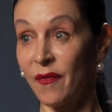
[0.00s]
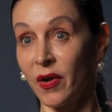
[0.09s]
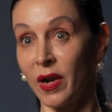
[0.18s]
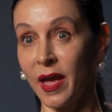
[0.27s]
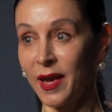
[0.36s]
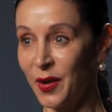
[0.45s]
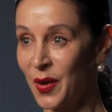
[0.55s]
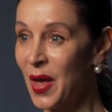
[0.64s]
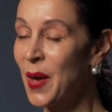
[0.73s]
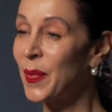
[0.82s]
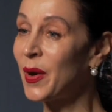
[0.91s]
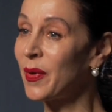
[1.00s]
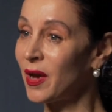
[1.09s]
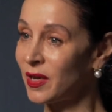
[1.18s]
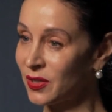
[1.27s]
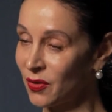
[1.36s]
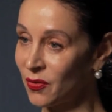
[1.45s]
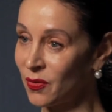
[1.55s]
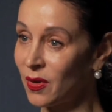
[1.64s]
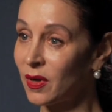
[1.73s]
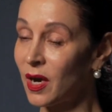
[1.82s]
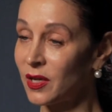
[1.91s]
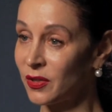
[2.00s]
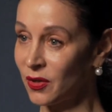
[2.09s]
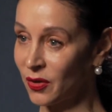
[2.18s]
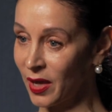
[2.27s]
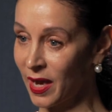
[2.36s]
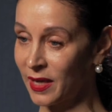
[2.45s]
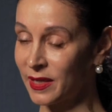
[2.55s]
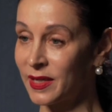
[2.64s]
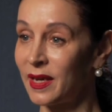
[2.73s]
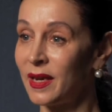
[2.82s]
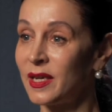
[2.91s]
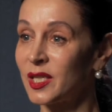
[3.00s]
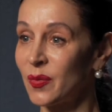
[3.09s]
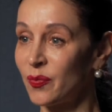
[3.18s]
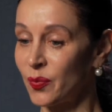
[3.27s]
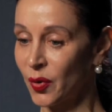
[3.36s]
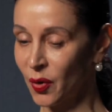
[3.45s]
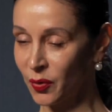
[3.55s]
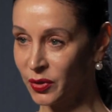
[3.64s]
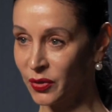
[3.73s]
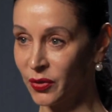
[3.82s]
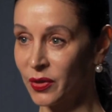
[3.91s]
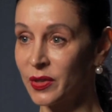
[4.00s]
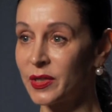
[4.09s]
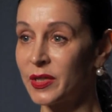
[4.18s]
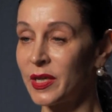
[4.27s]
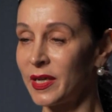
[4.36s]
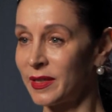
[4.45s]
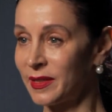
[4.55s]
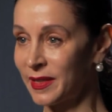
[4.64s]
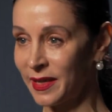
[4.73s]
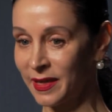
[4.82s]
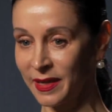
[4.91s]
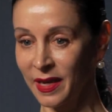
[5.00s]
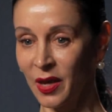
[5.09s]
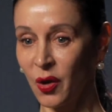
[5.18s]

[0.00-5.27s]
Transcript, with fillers: ever again, but we also got to look at some Baroque scores and uh,